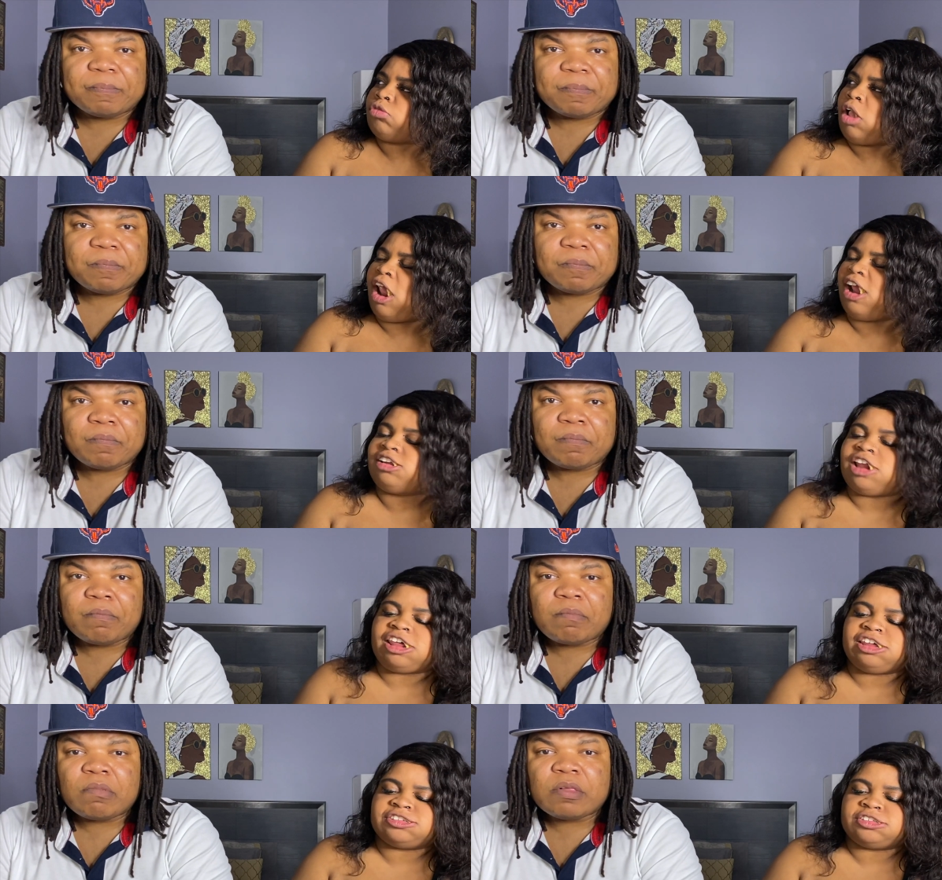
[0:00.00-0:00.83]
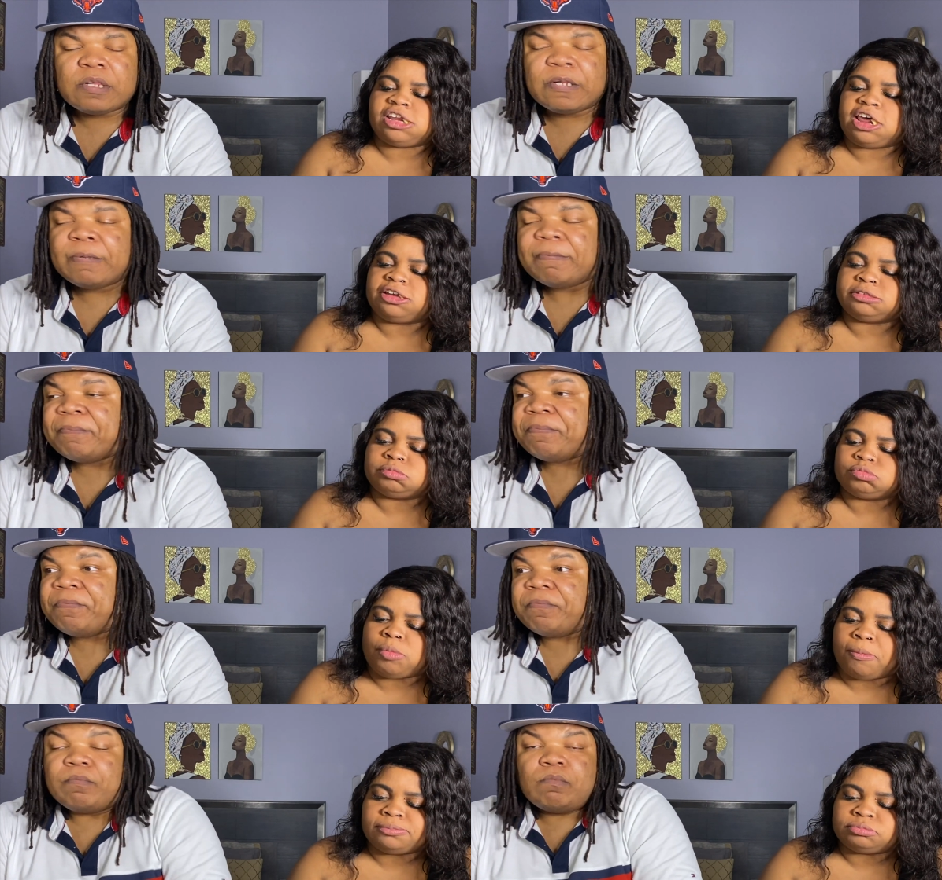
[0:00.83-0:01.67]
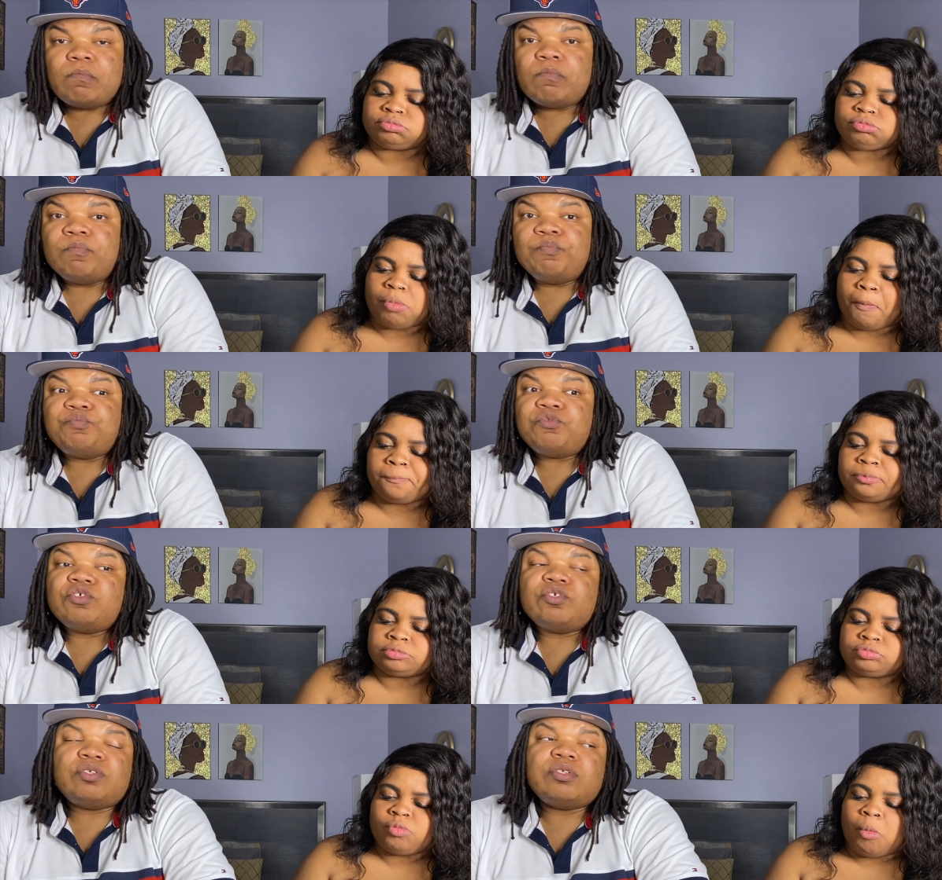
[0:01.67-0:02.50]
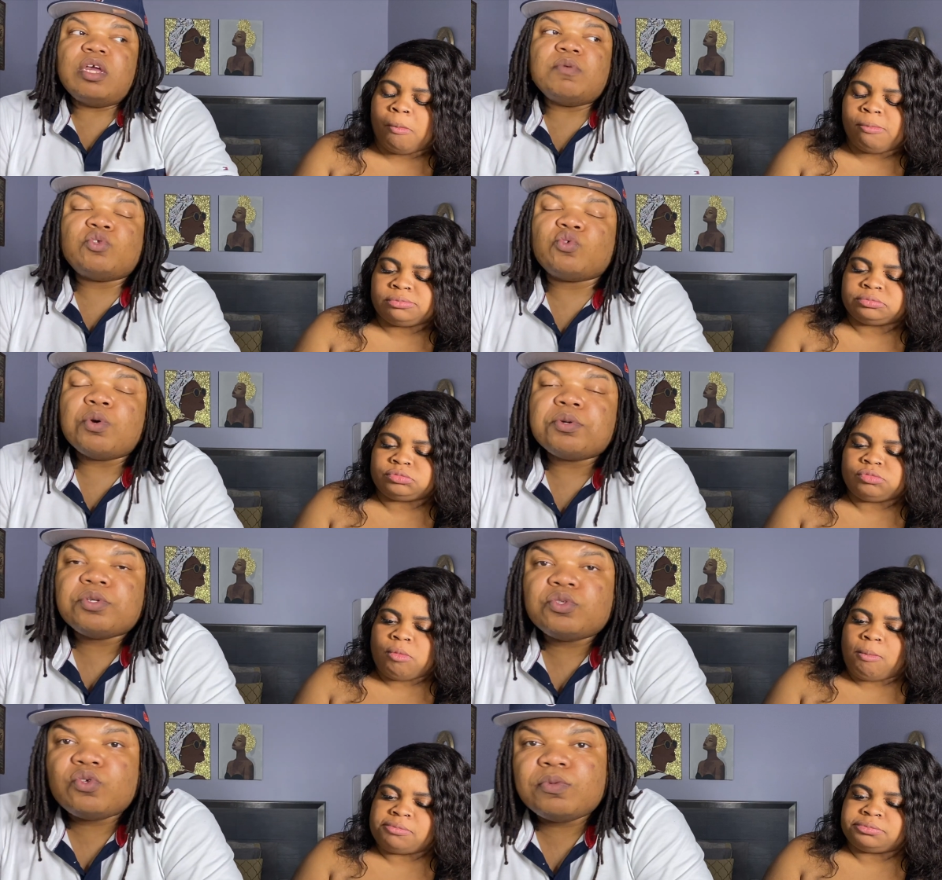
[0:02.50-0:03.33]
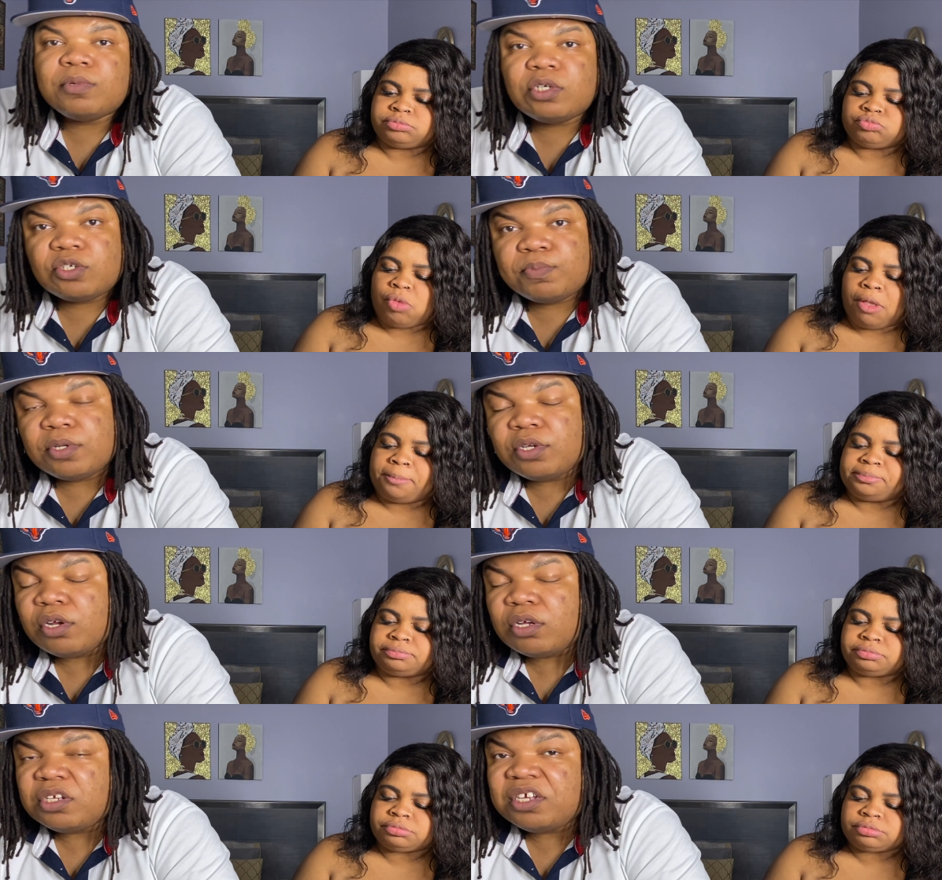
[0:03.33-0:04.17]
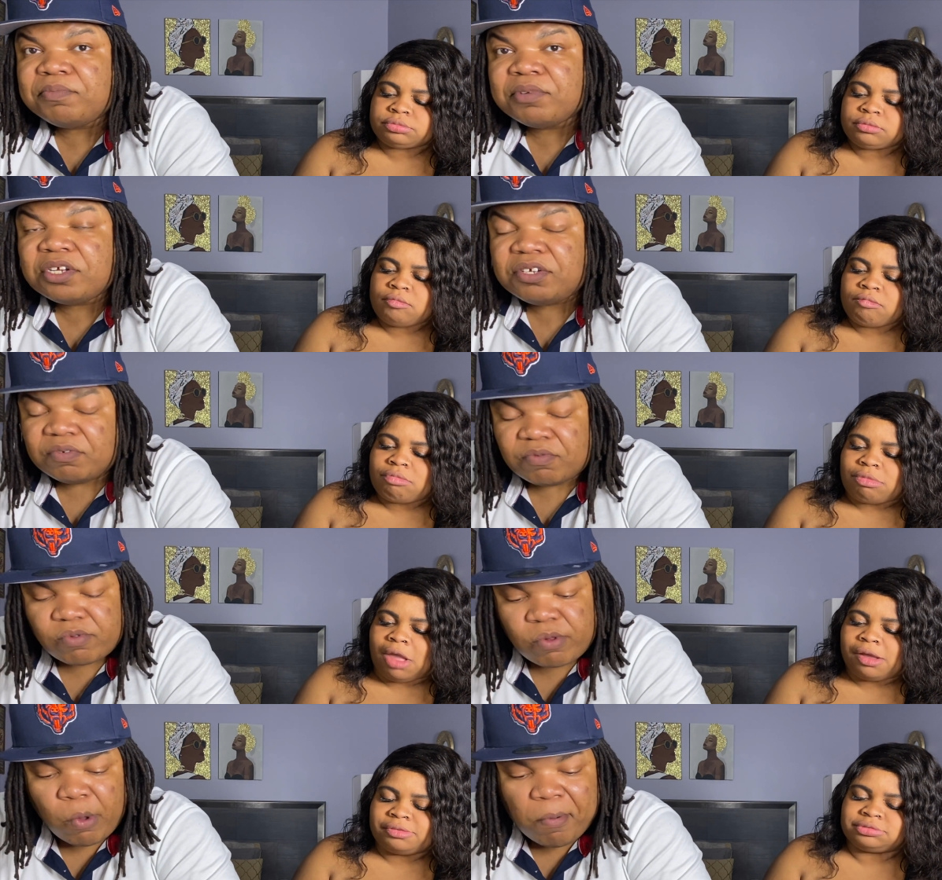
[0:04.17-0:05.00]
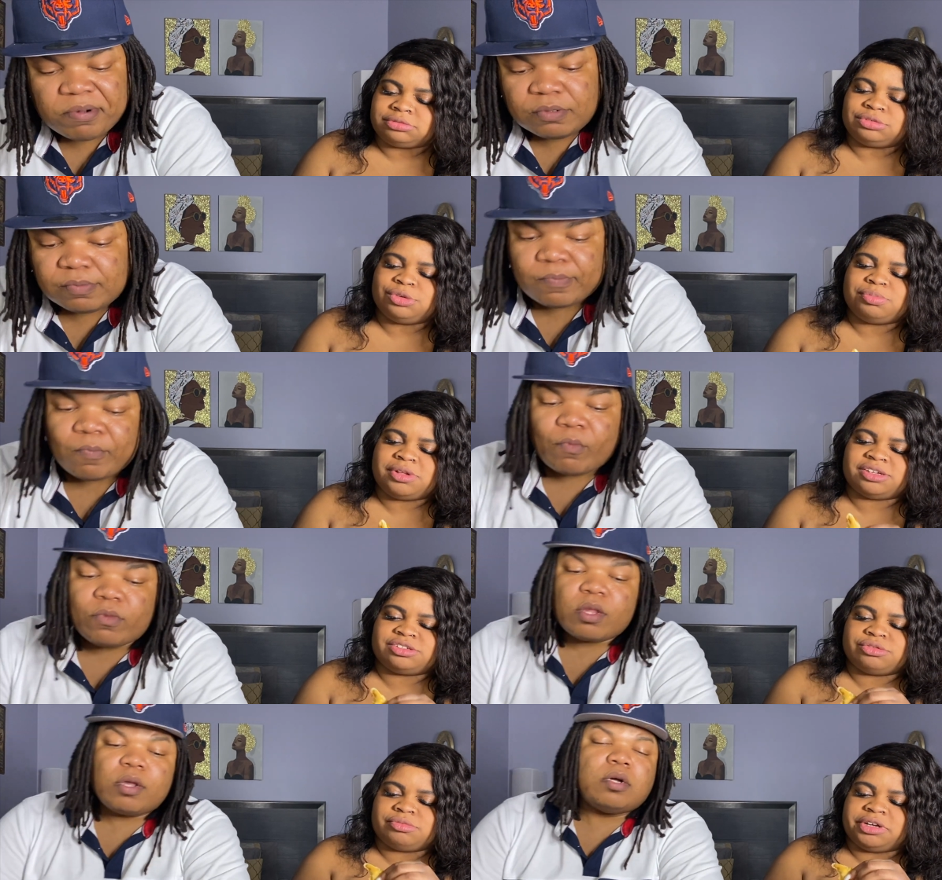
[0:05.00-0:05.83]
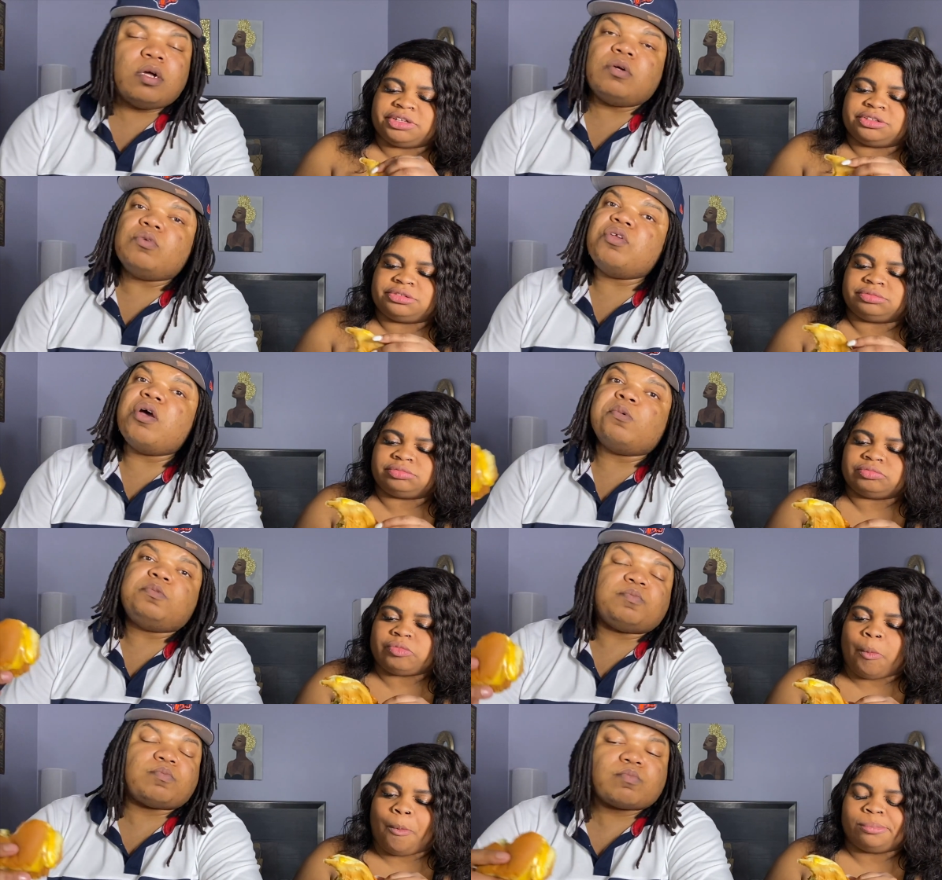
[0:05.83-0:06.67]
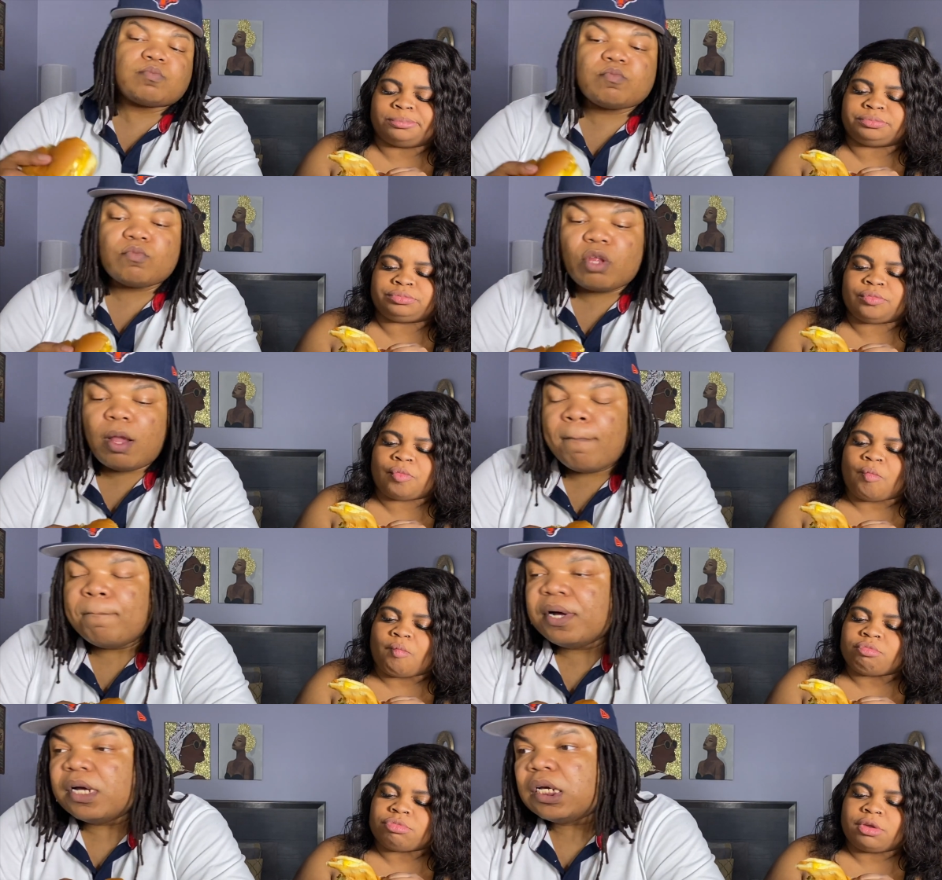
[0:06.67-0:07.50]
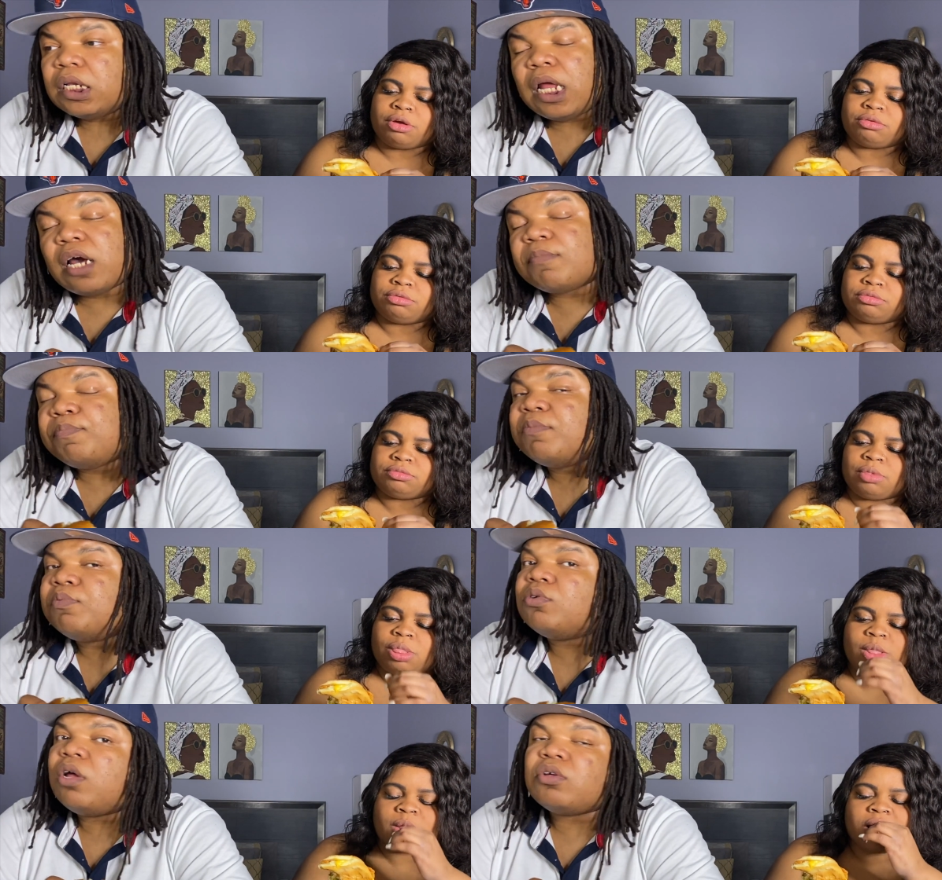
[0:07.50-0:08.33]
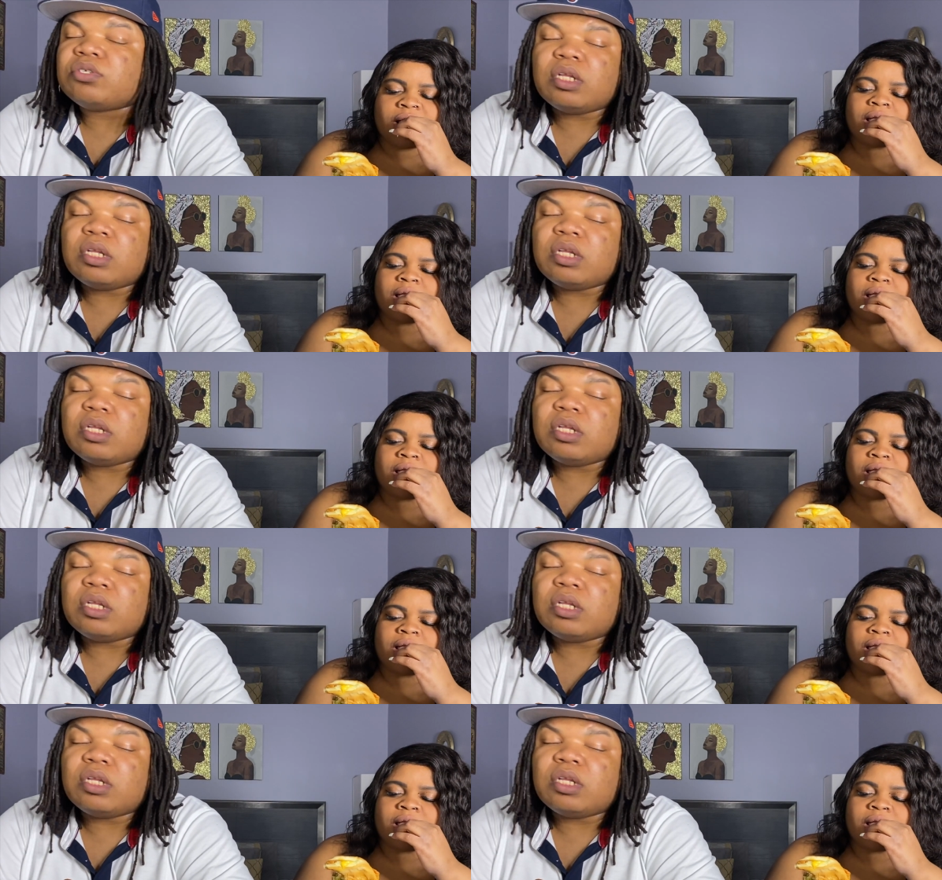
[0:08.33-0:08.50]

Speaker 1: How'd they get stuck?
Speaker 2: They was twerking too much, spending all their money.
Speaker 1: You played too much.
Speaker 2: I don't know. But a lot of people lost